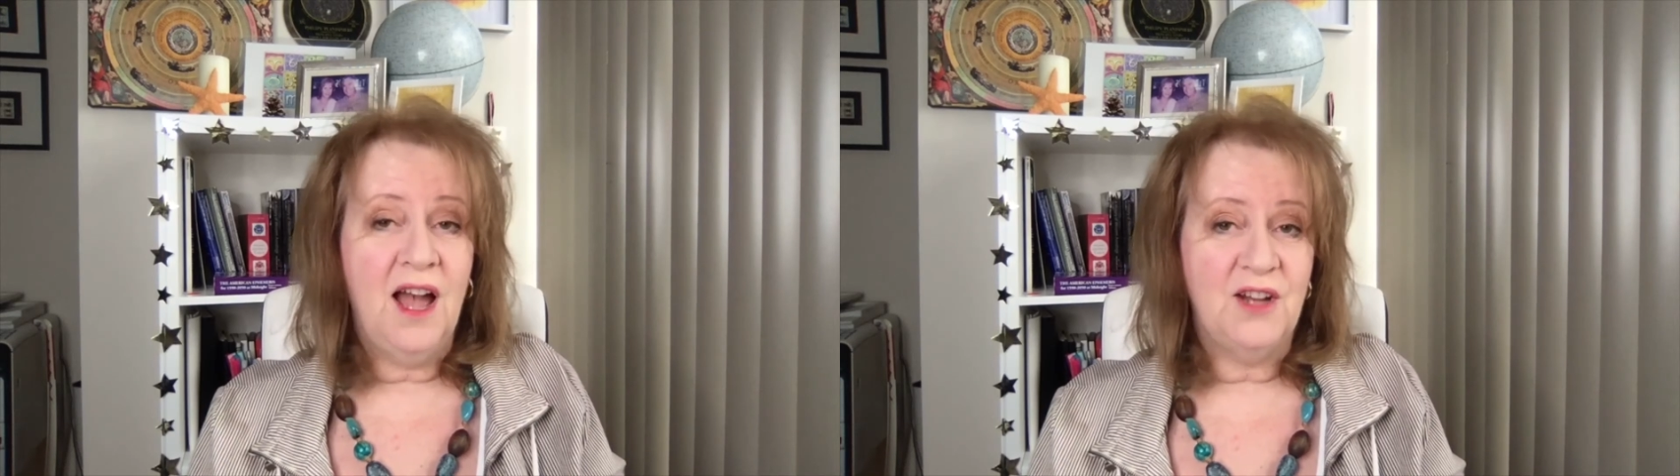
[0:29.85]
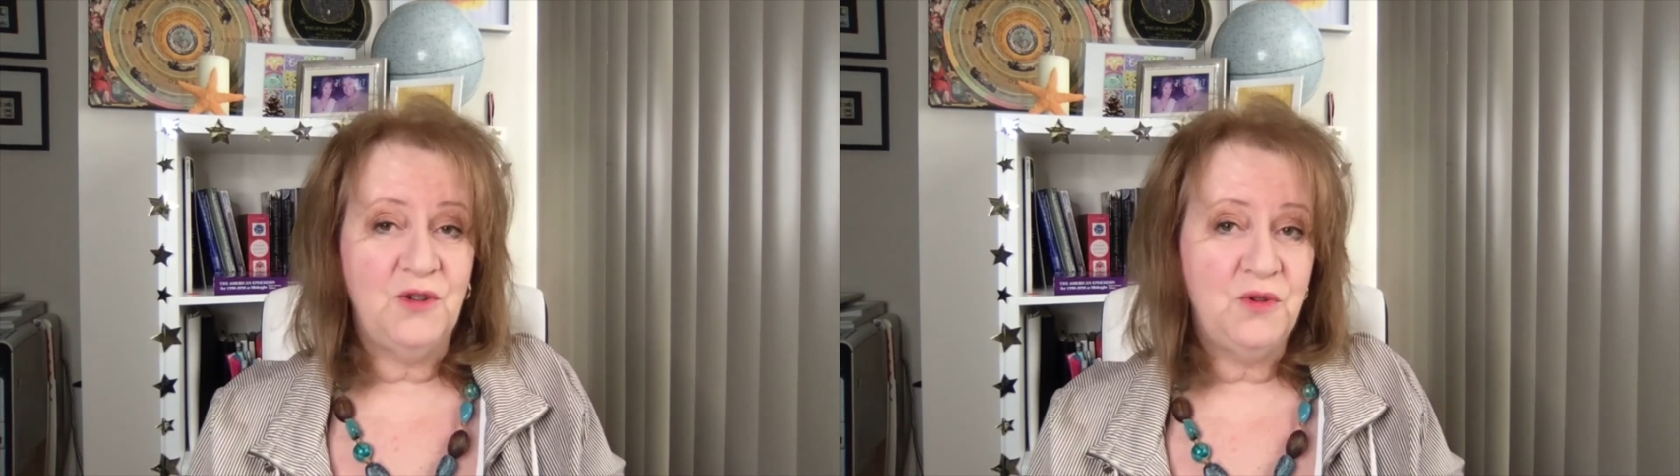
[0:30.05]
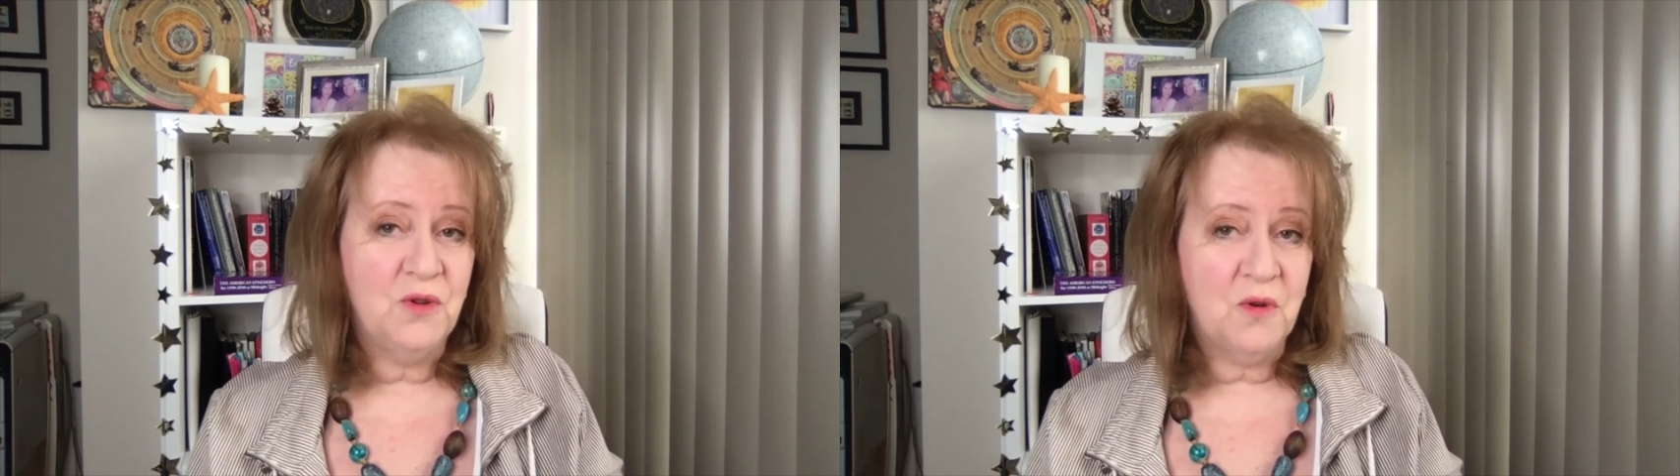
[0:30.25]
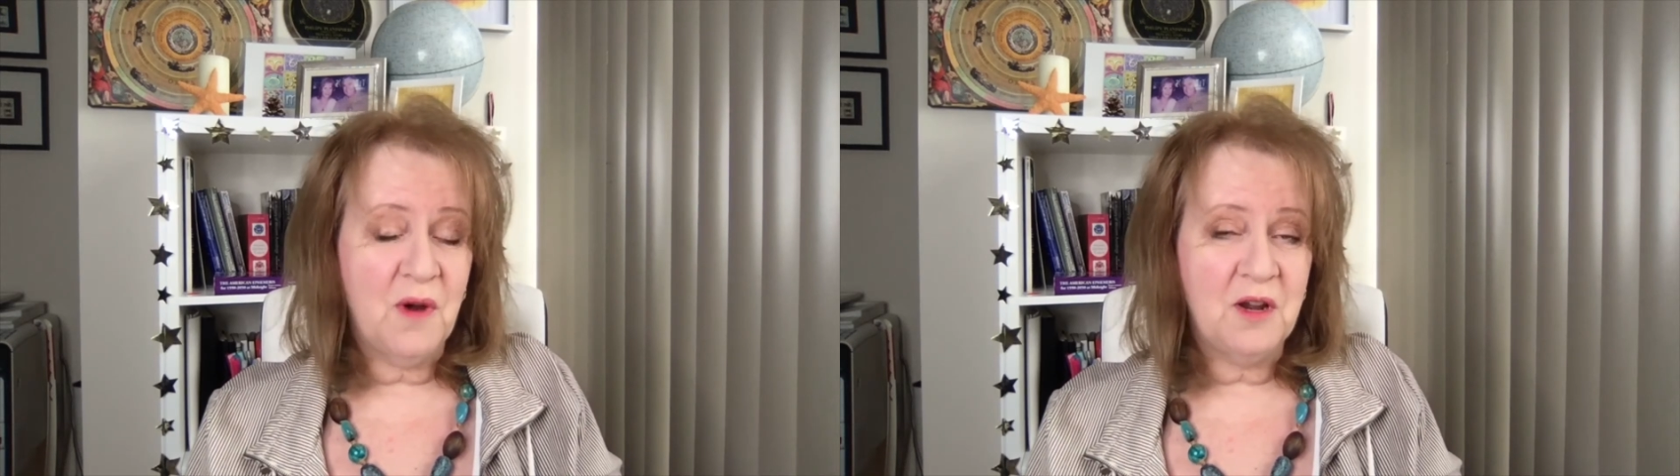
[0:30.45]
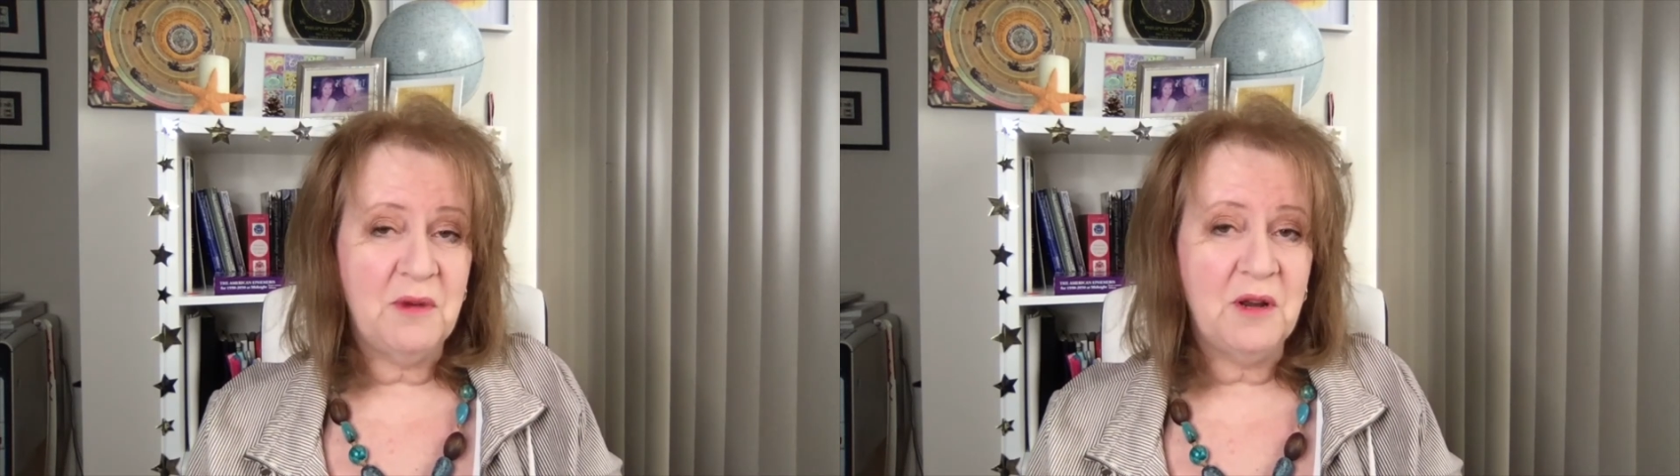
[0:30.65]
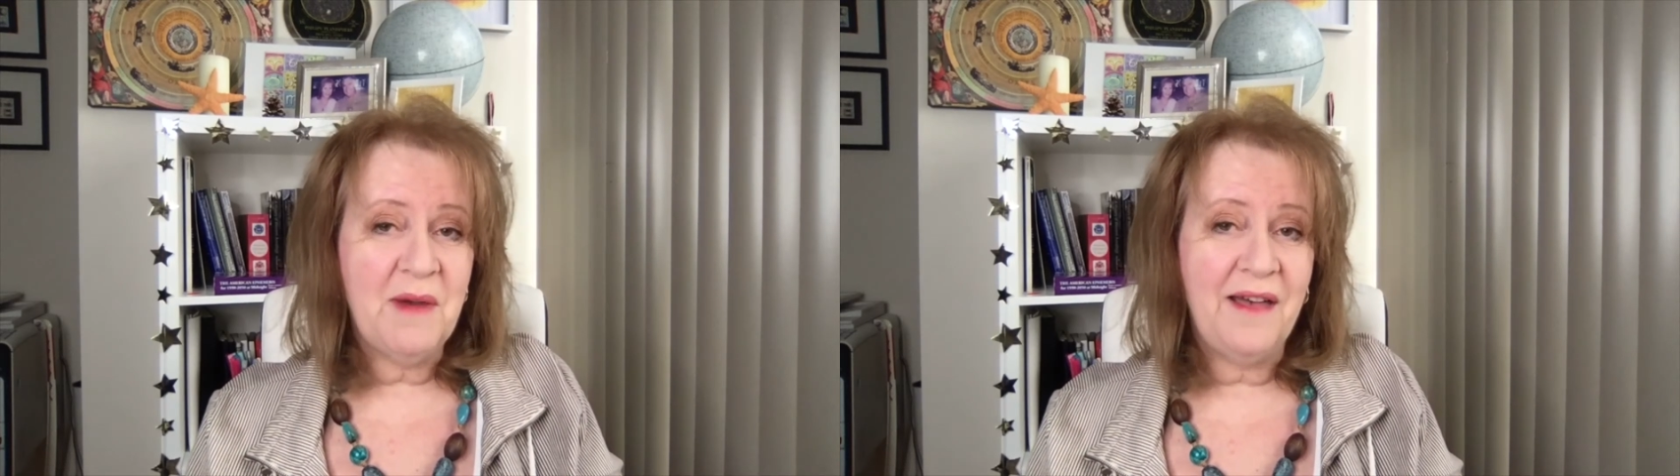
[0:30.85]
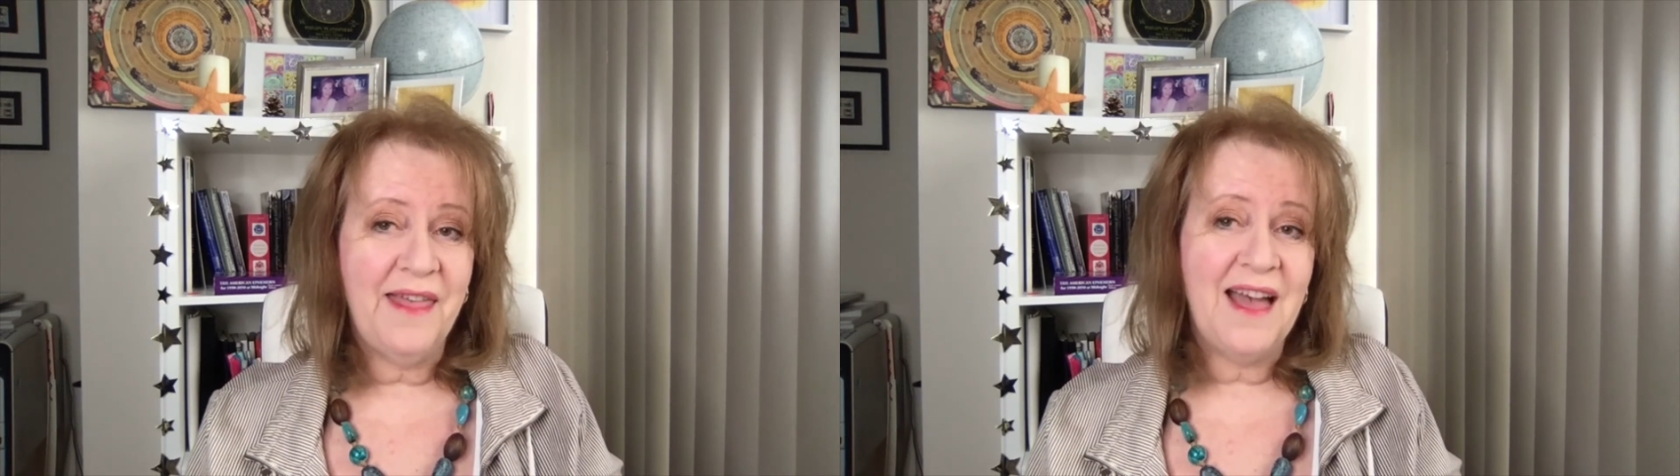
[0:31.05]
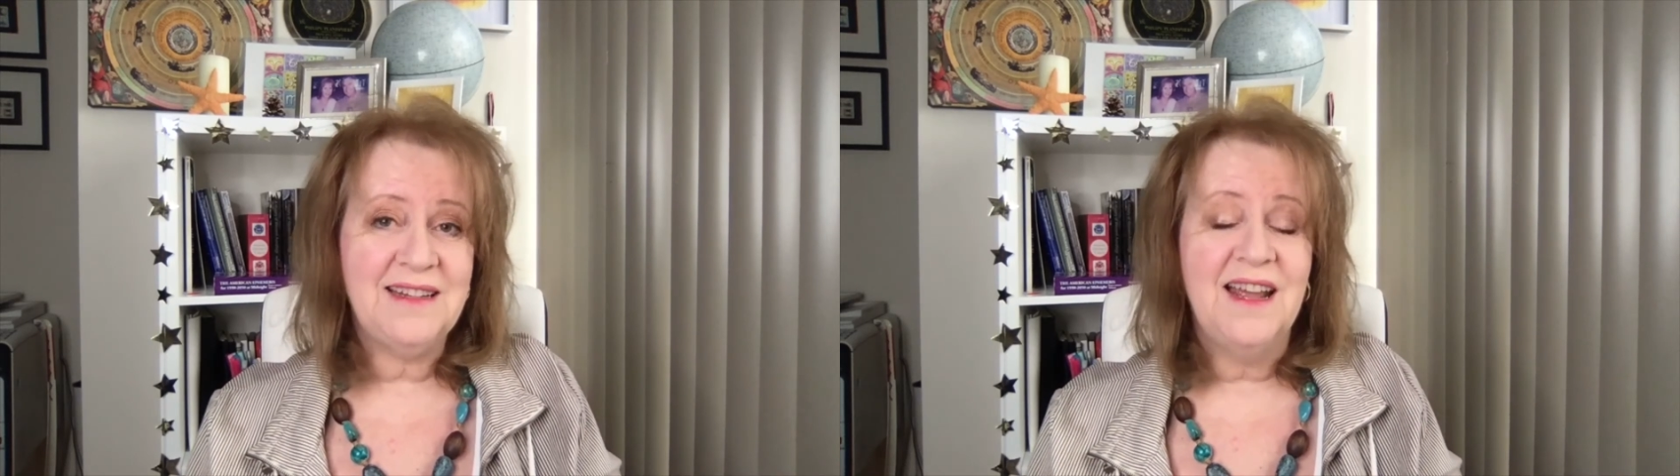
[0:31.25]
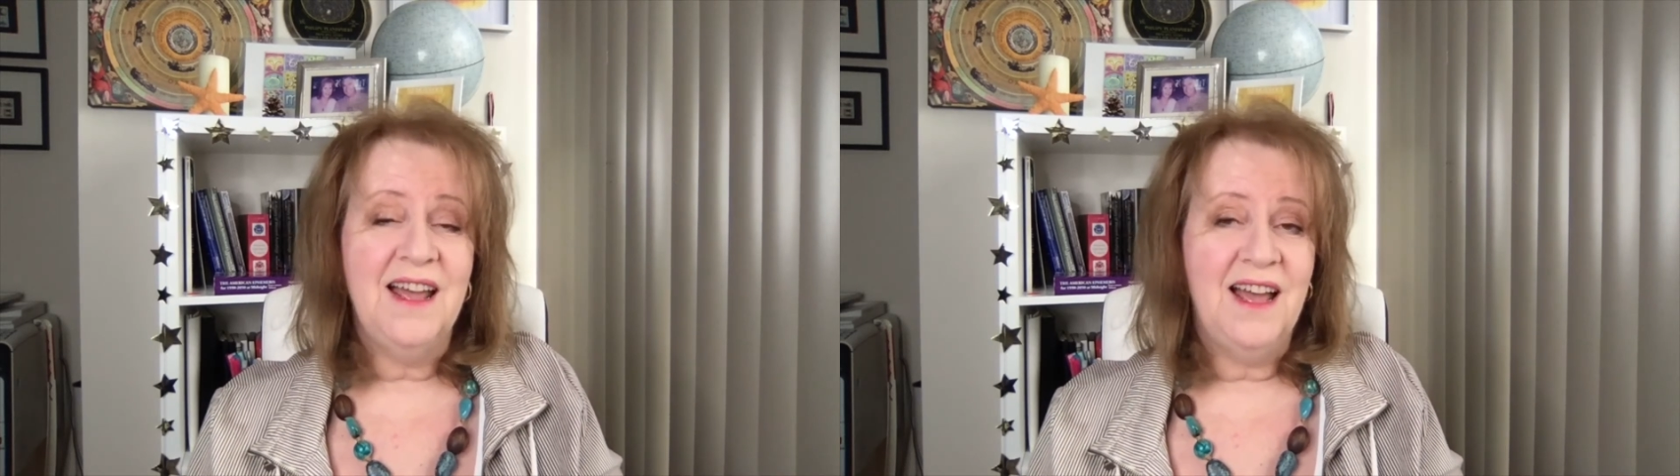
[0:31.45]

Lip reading: I do talk quite a bit about that,